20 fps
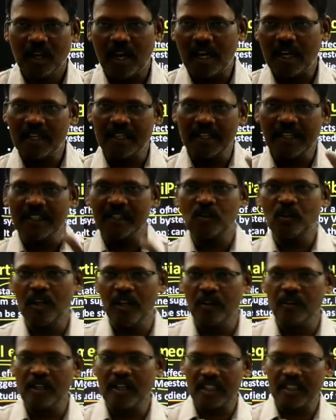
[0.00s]
Already I
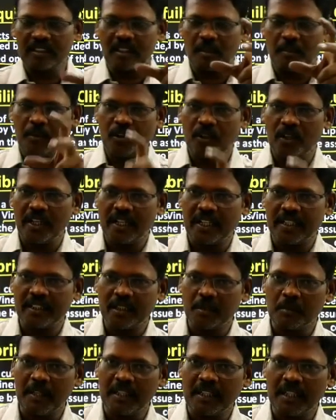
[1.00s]
told you custom union
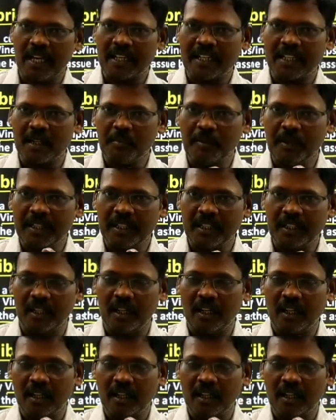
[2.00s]
nothing but agreement